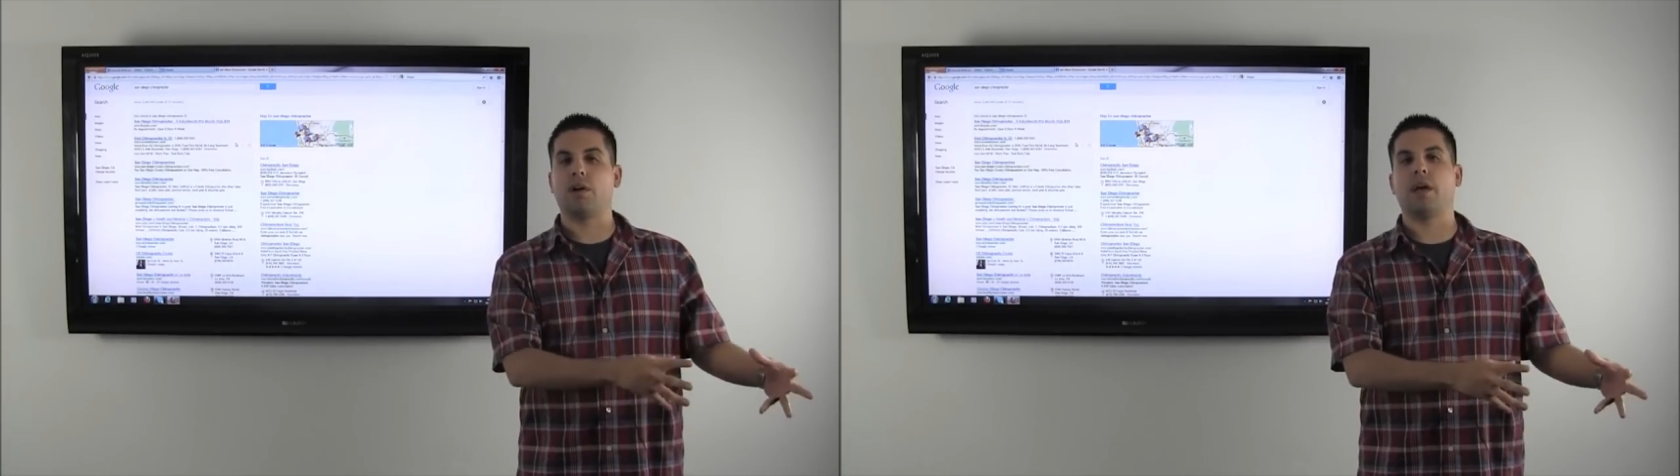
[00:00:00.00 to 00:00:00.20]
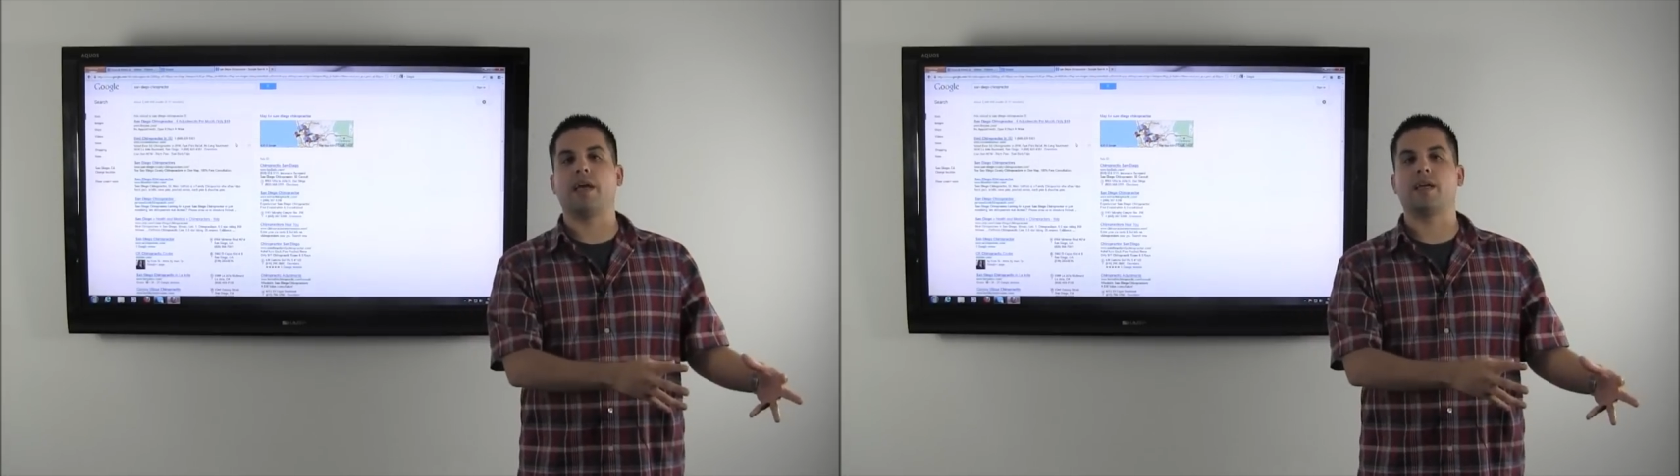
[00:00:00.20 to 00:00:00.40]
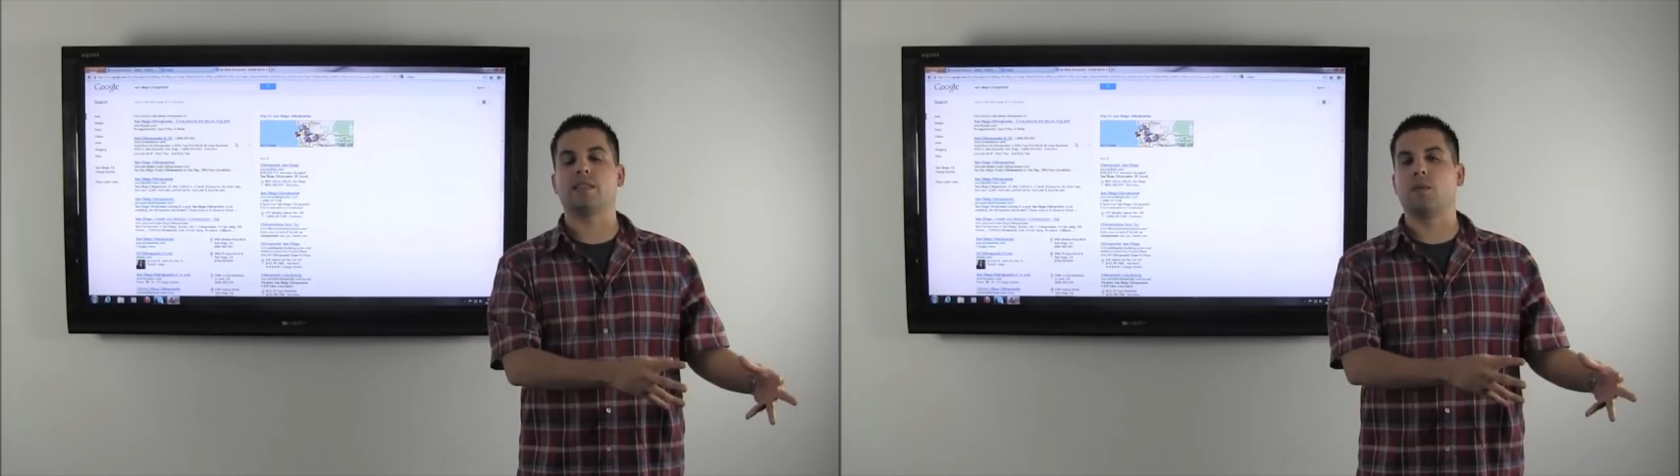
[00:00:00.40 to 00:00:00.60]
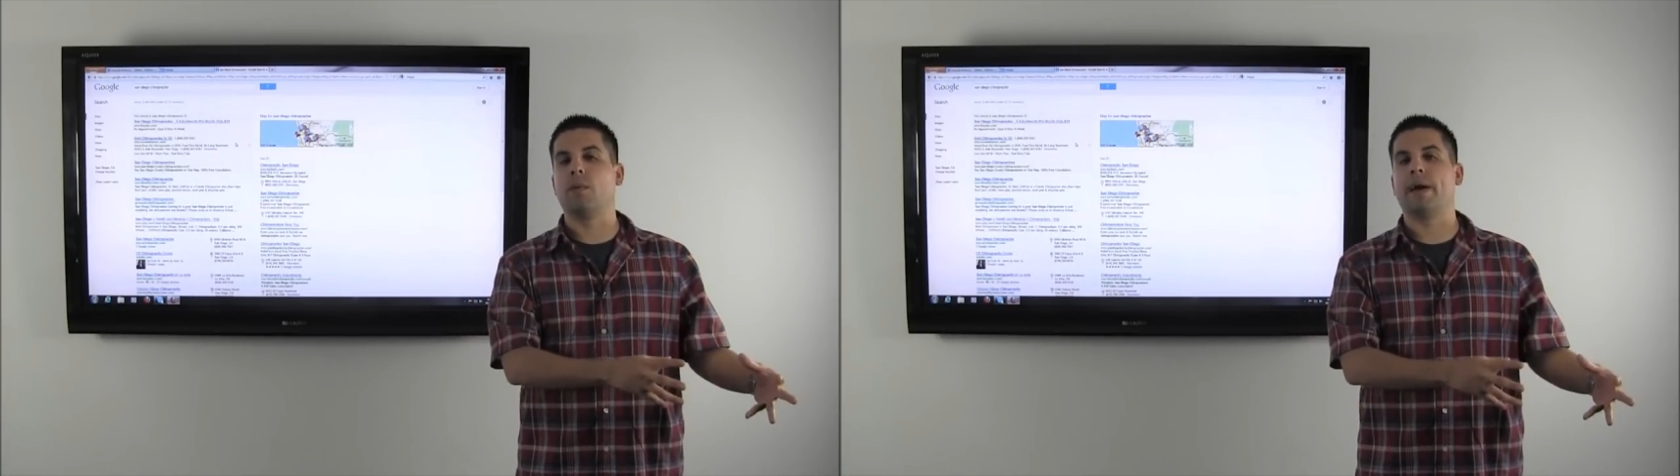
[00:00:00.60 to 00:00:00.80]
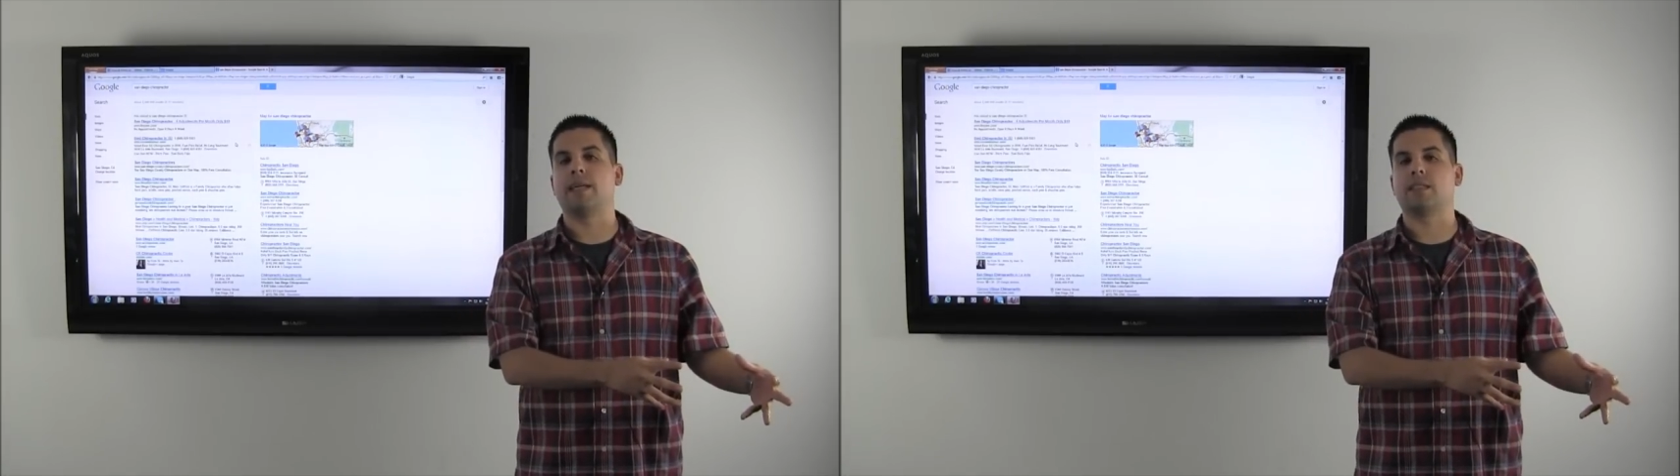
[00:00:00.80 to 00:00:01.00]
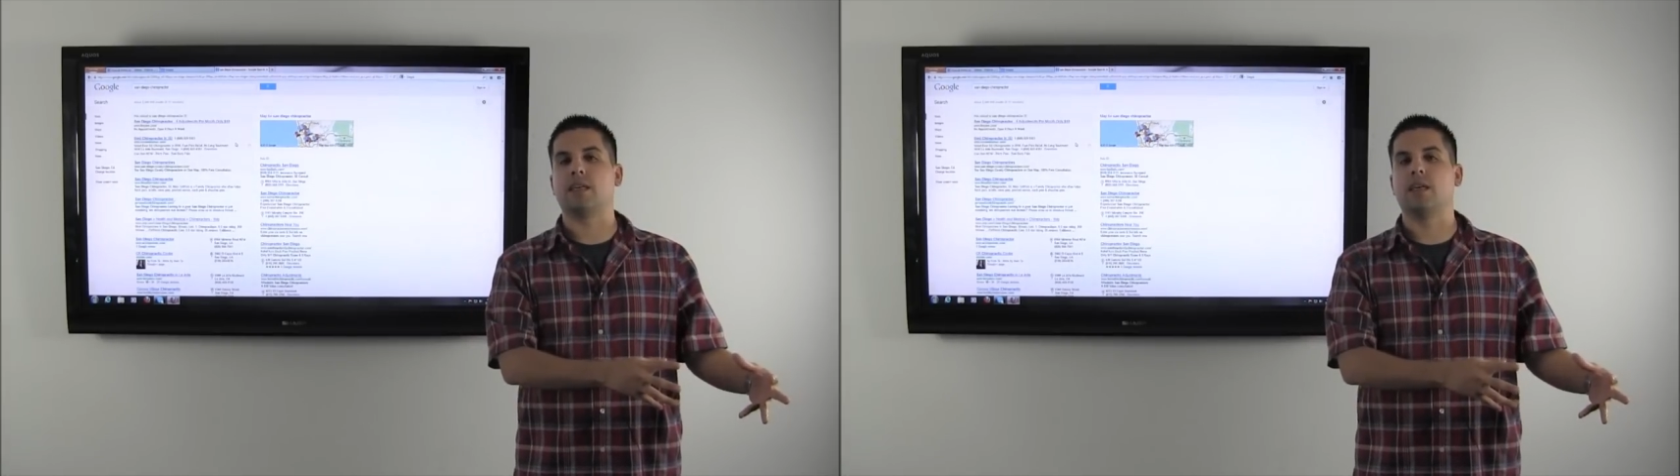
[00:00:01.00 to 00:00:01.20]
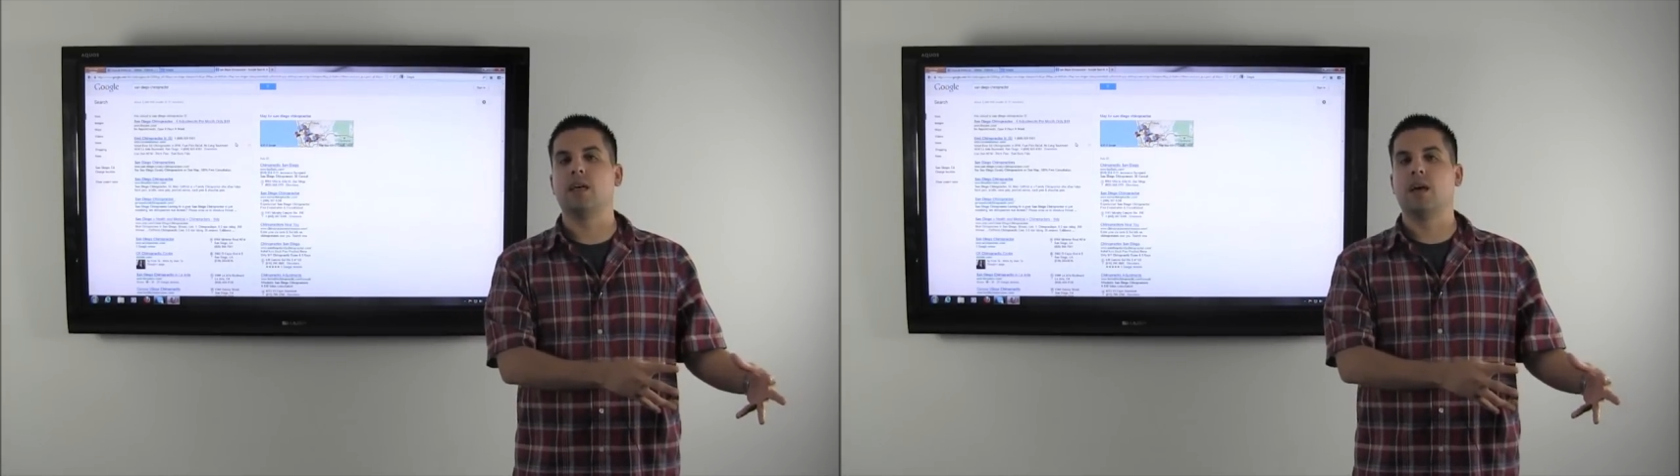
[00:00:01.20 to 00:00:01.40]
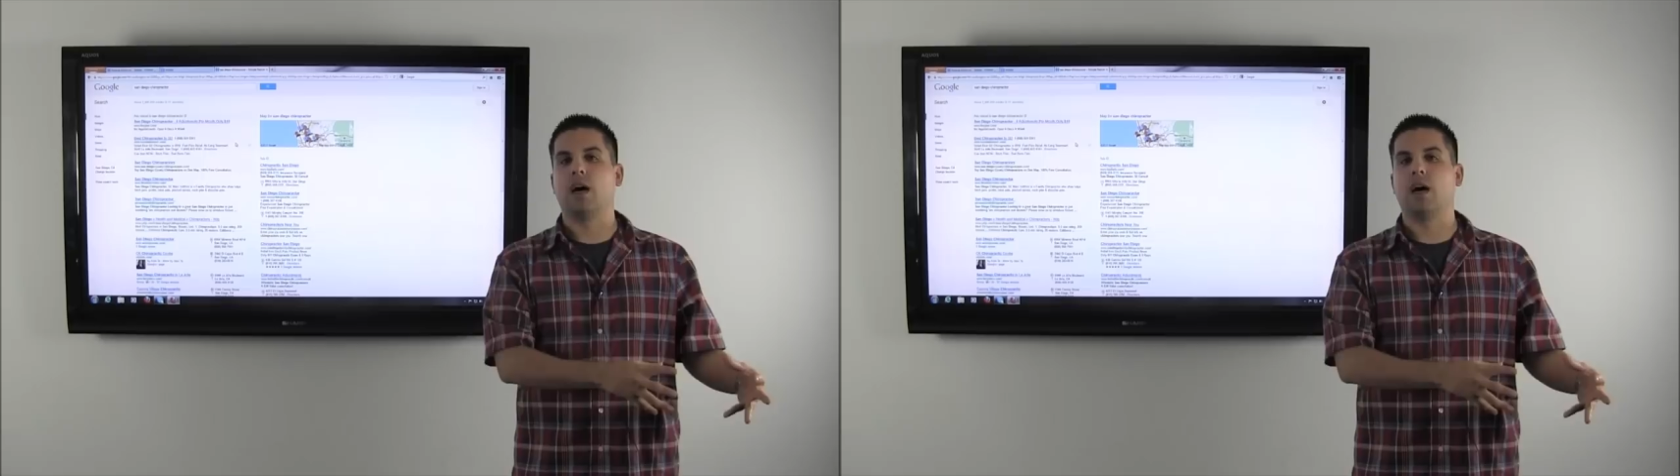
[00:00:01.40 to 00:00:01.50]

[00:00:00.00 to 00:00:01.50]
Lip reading: your eggs in one basket